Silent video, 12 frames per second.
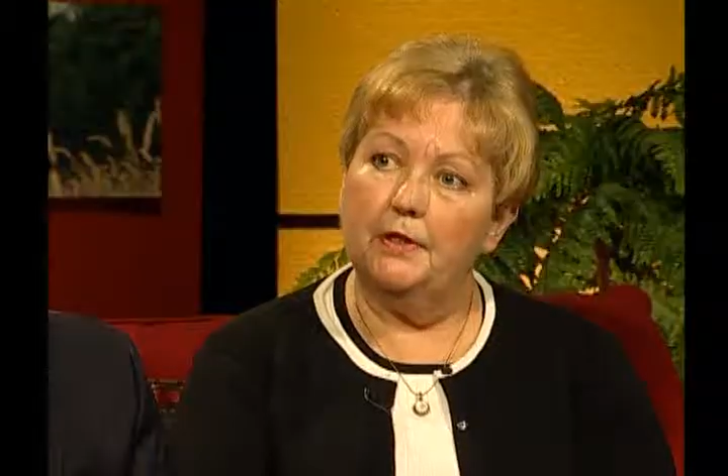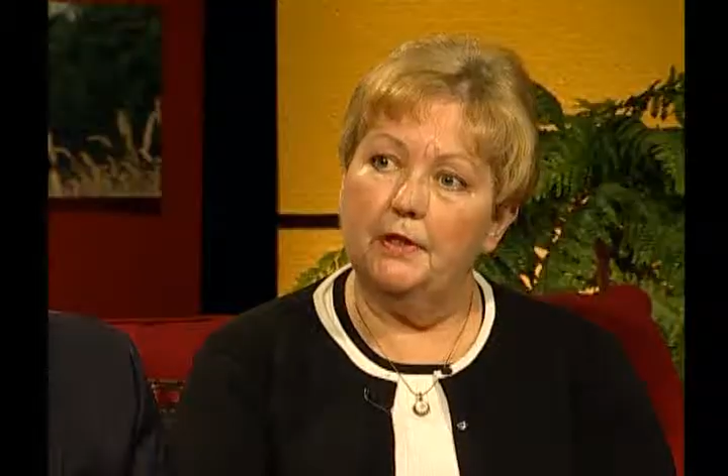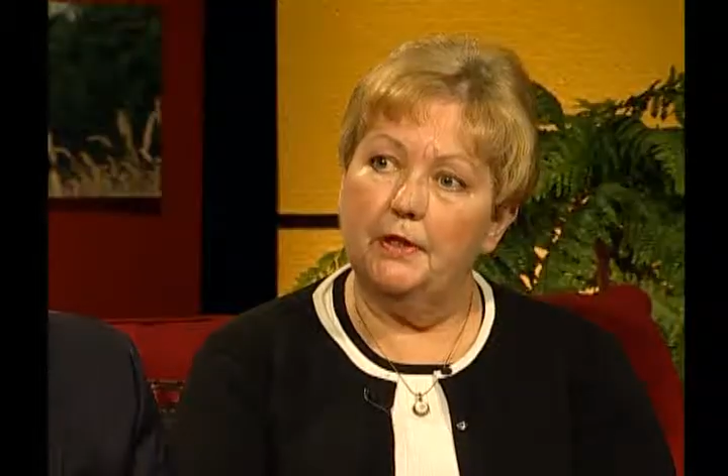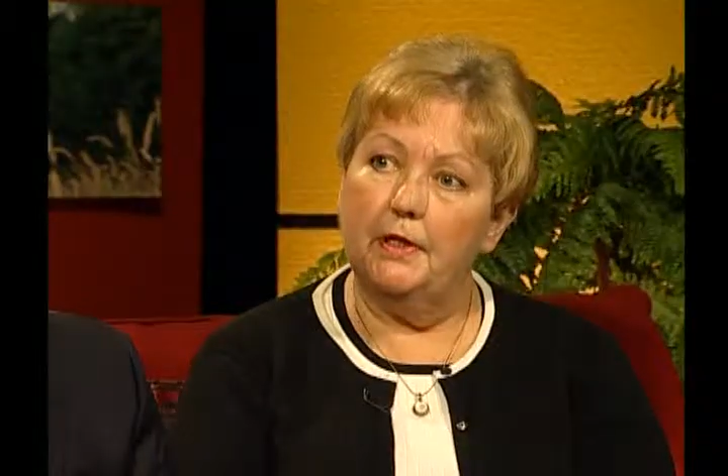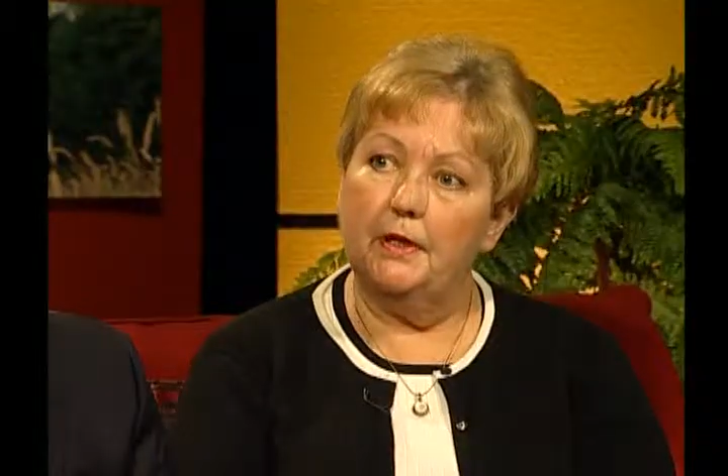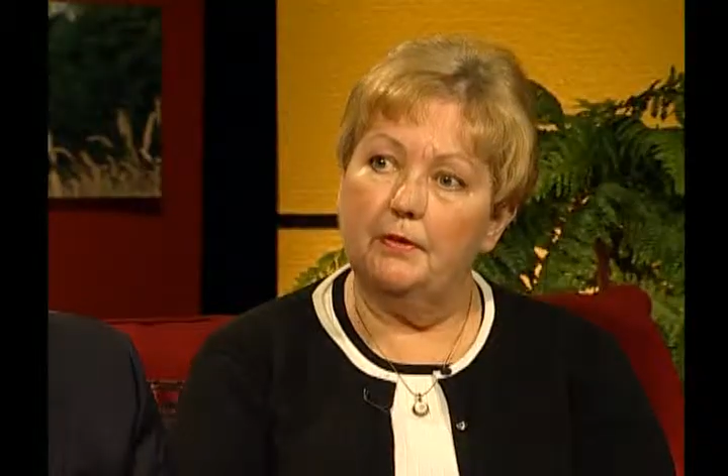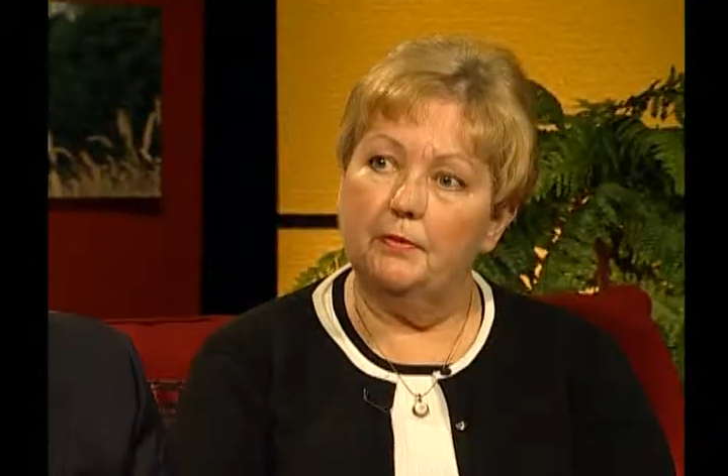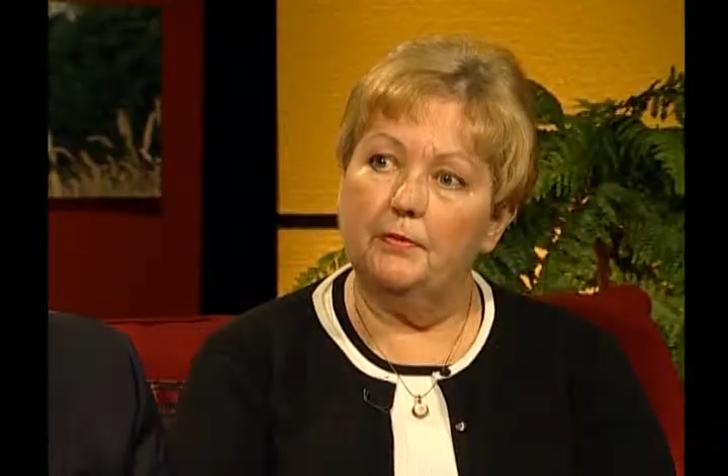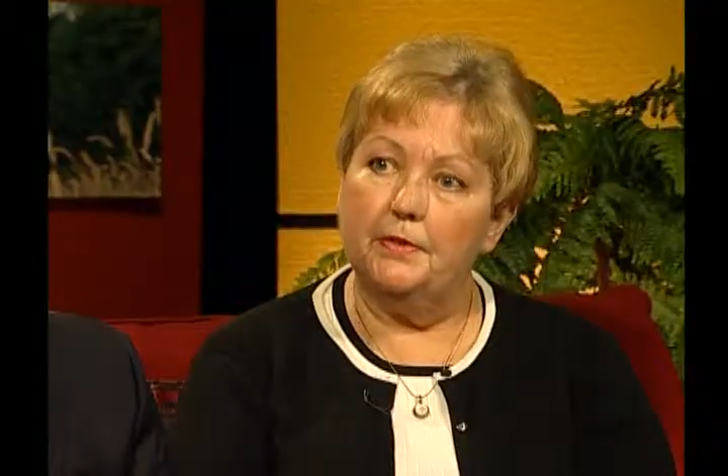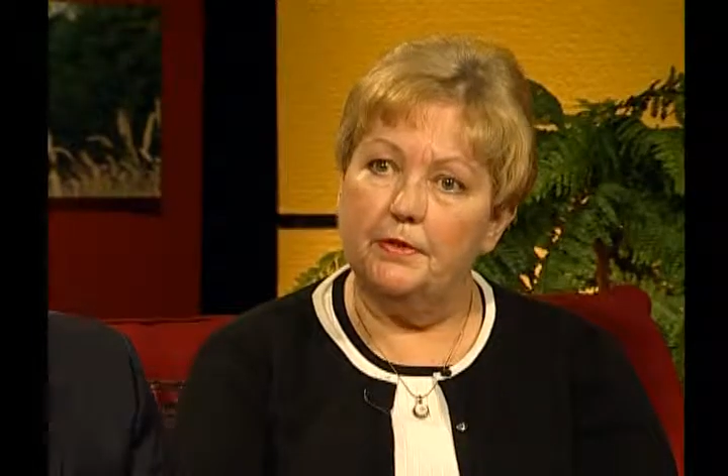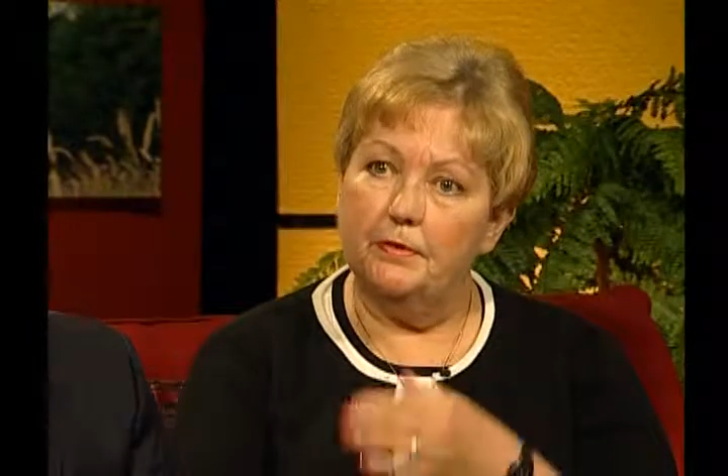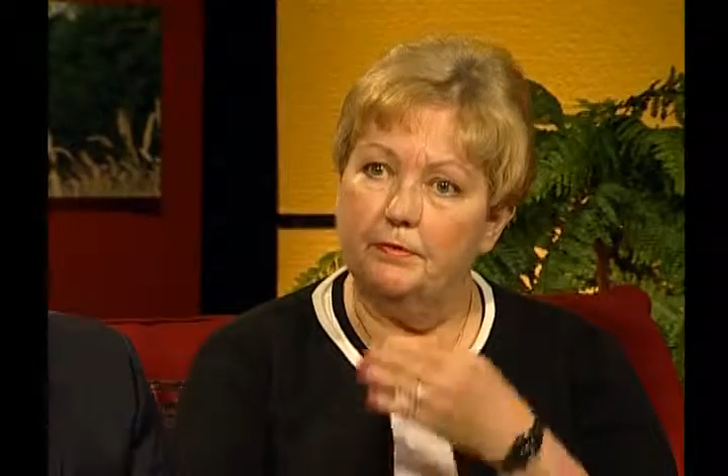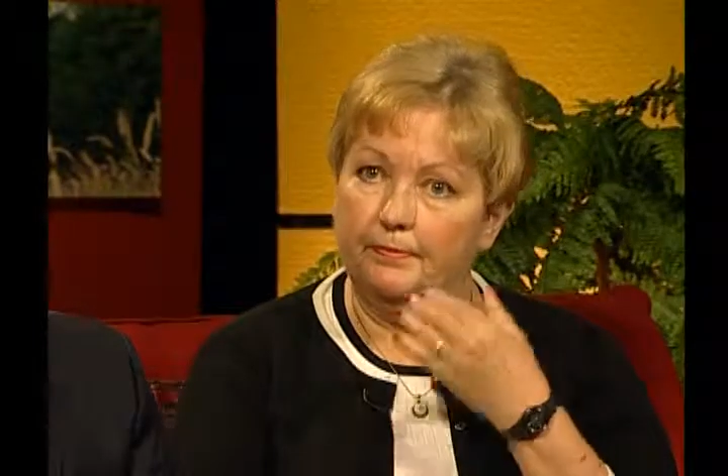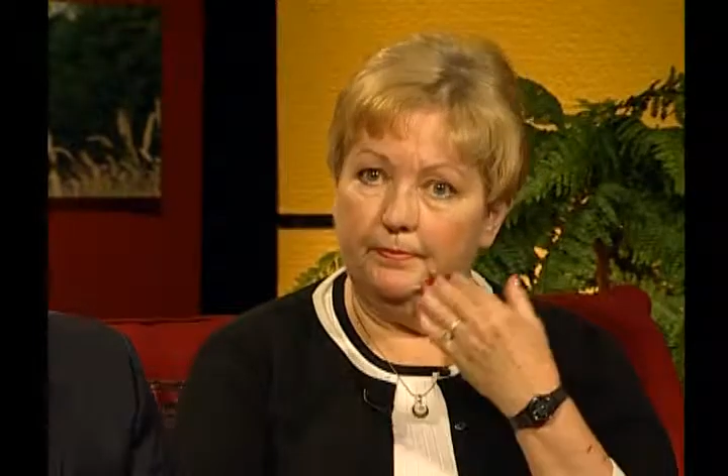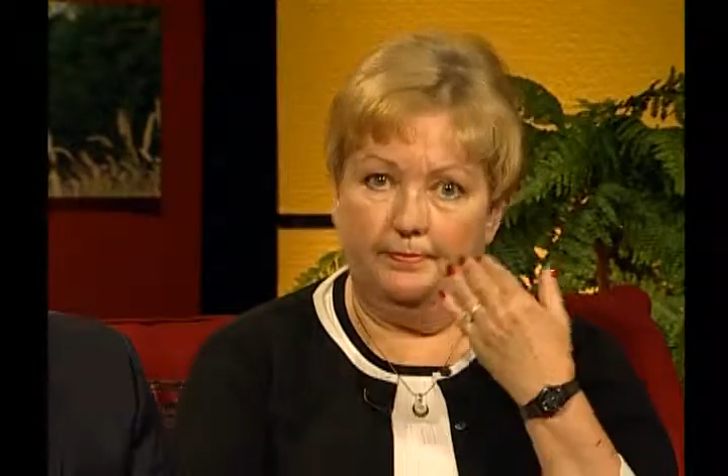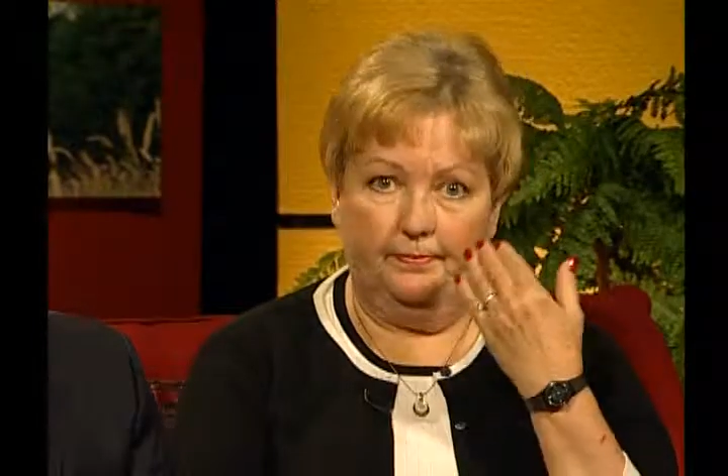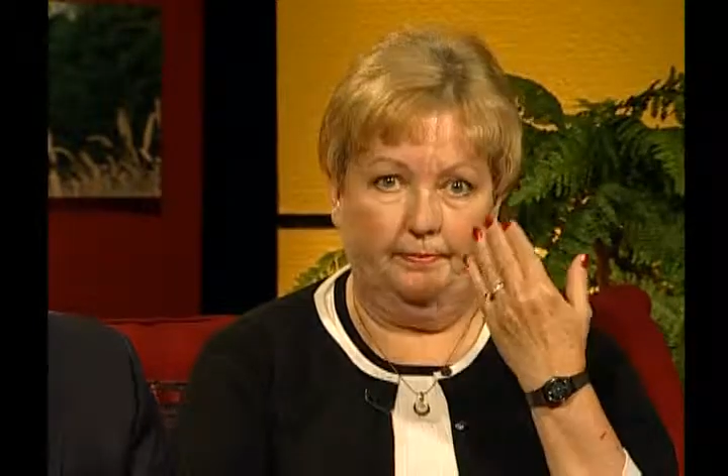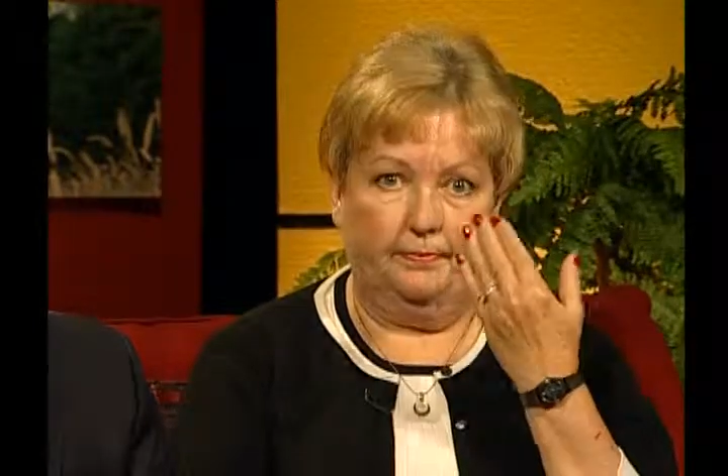and was,
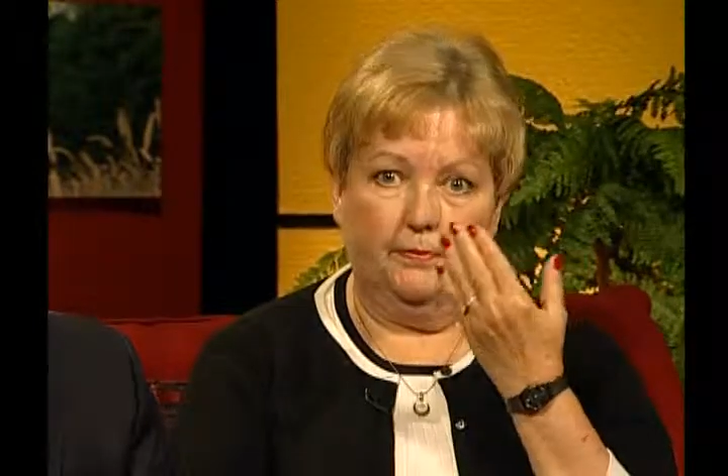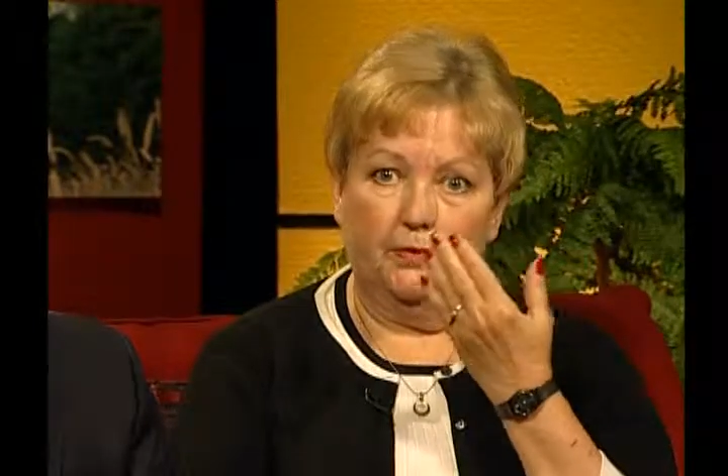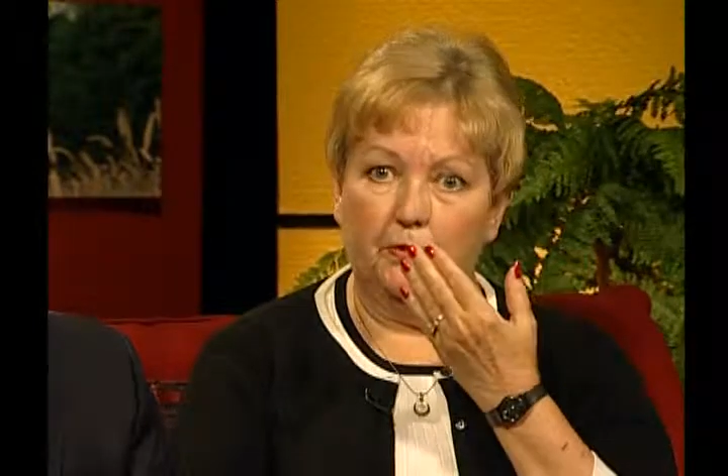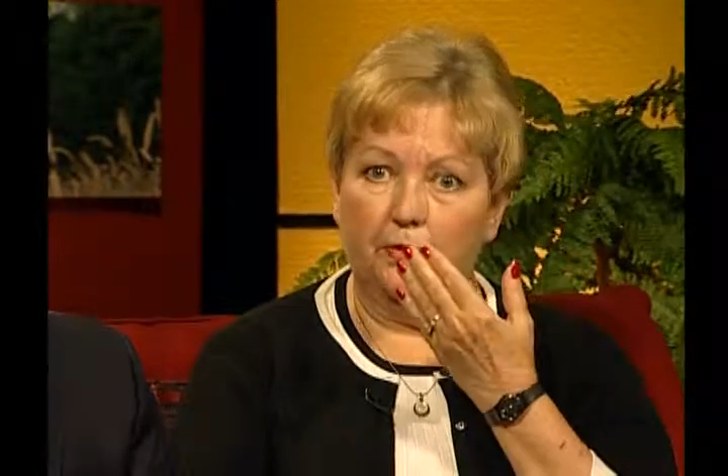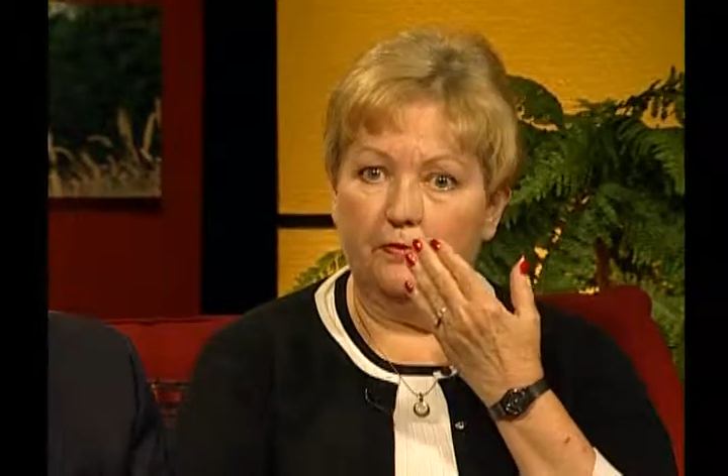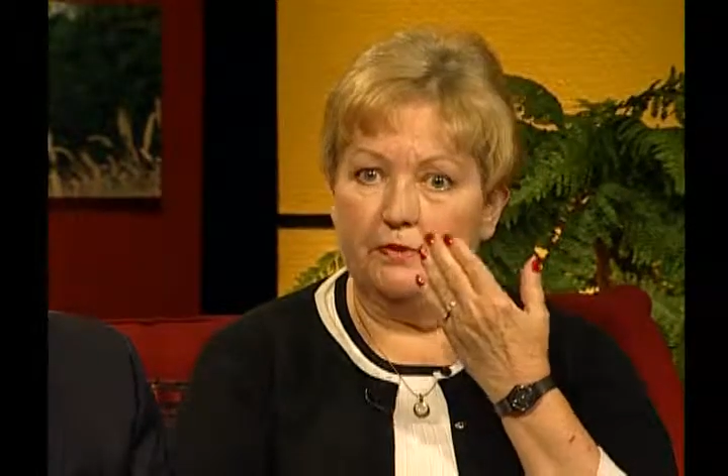you know,